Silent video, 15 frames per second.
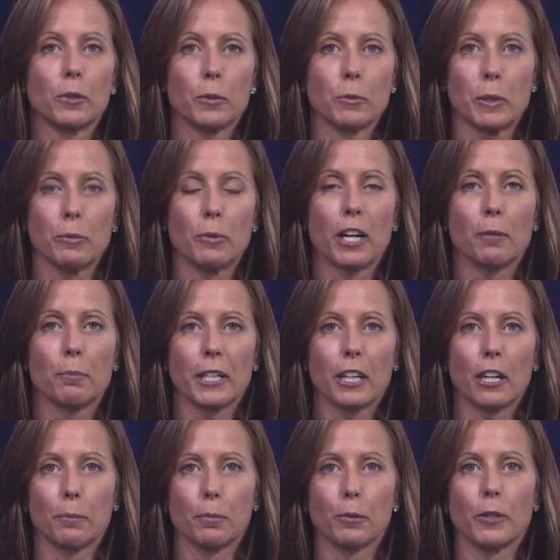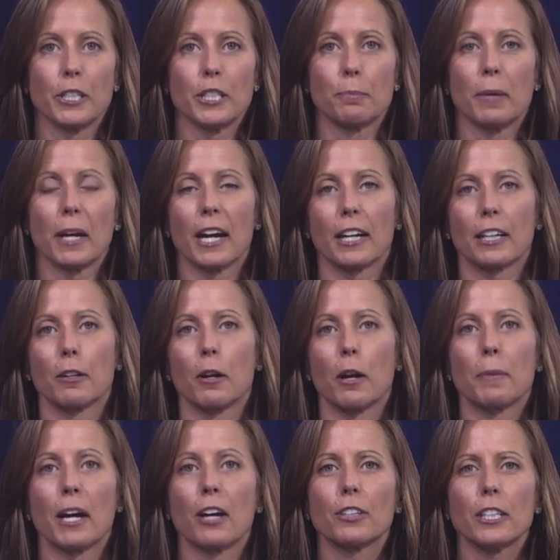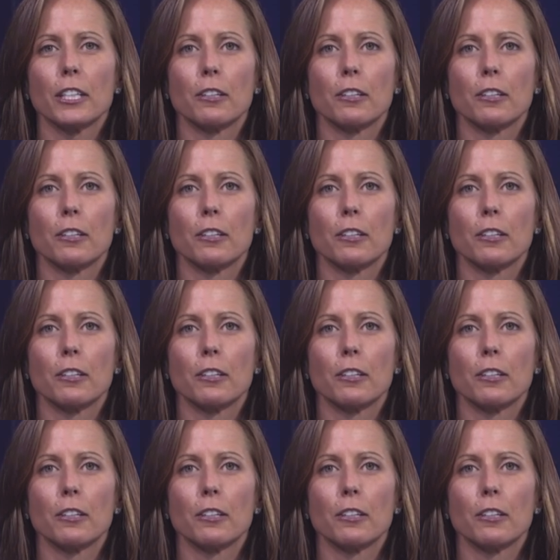we want to bring our employees back about,